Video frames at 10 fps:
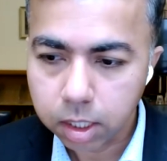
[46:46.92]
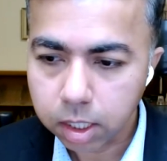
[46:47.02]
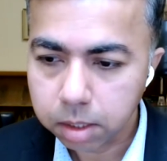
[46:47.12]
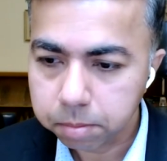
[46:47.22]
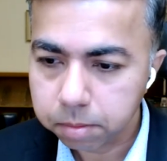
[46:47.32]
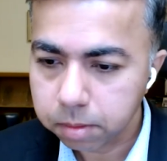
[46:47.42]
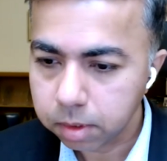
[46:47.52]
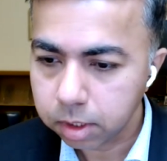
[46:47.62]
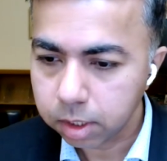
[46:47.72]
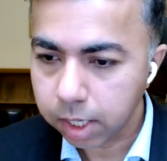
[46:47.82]

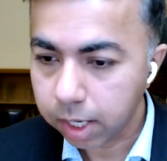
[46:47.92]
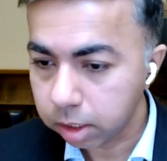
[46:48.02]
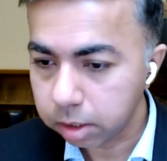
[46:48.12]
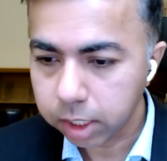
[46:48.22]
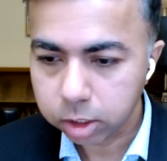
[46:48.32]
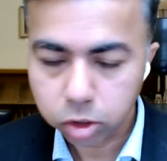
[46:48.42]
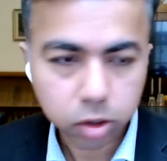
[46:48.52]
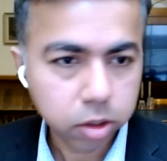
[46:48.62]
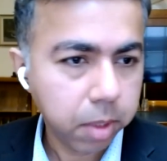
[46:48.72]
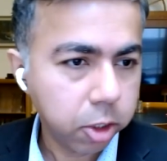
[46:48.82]
And Nick's
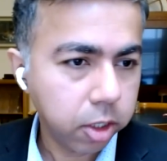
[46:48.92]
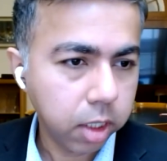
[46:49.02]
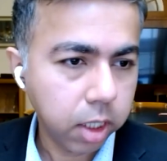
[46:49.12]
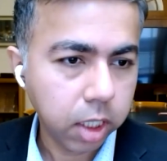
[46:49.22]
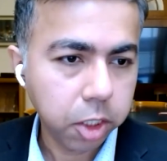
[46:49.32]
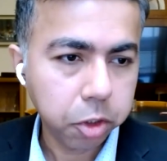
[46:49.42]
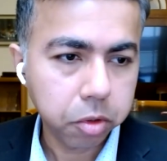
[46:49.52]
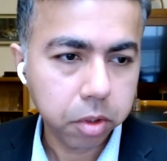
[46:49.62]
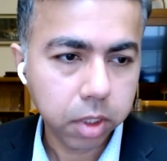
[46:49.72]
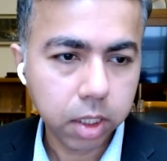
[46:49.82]
also mentioned the
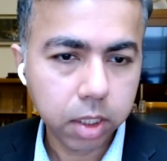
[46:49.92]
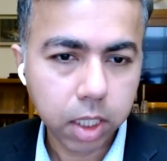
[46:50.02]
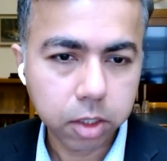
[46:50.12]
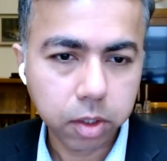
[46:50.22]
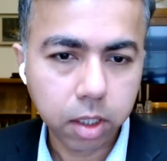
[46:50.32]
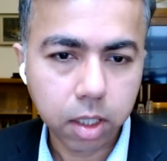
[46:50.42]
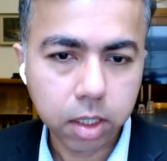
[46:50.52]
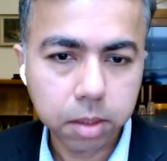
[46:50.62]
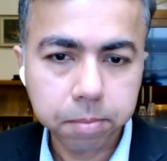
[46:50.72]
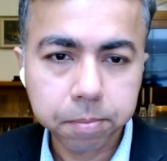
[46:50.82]
EU in that
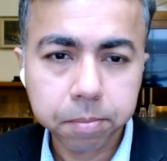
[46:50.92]
regard.